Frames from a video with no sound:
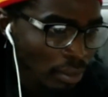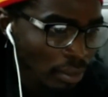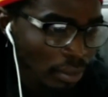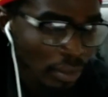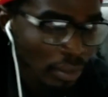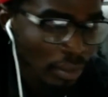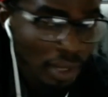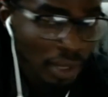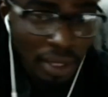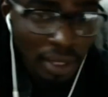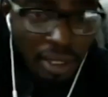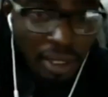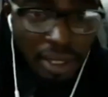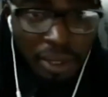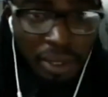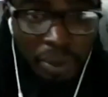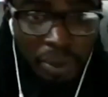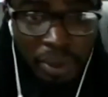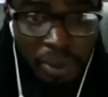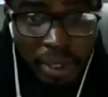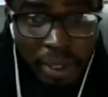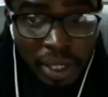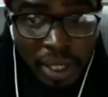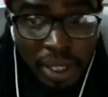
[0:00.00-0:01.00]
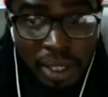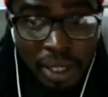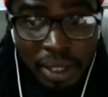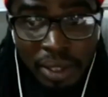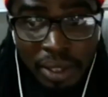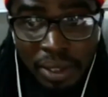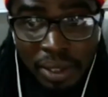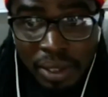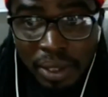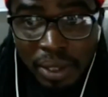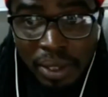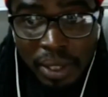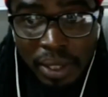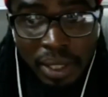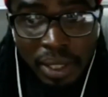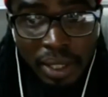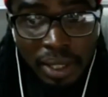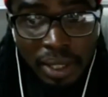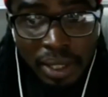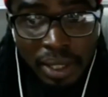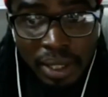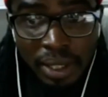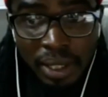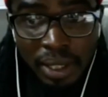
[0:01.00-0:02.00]
The network is
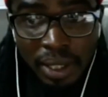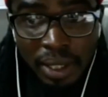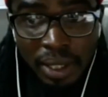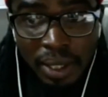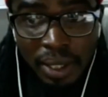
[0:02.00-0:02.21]
crazy.